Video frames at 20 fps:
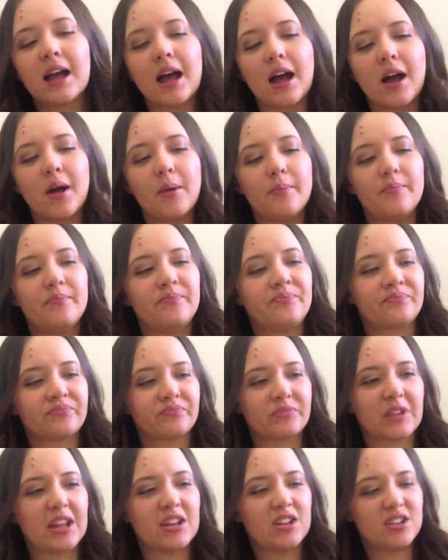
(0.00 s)
and
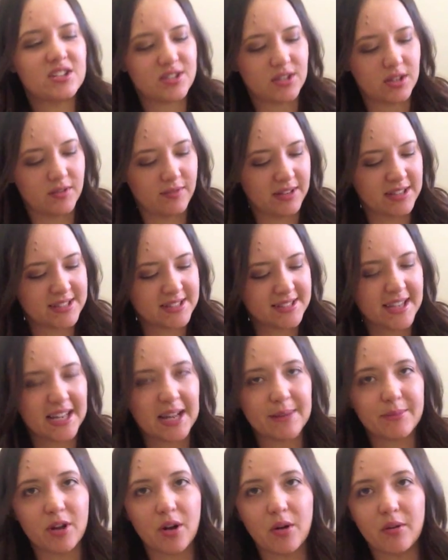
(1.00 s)
you just it doesn't
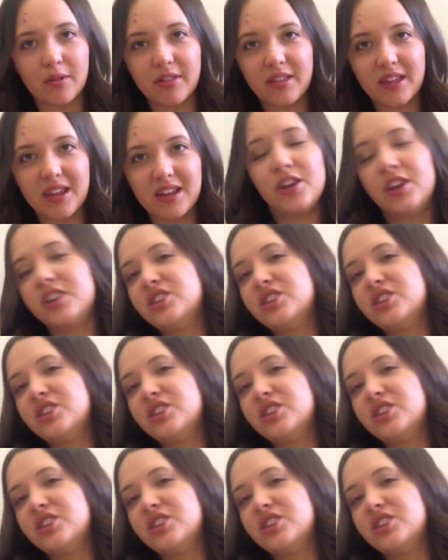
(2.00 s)
take up the whole thing.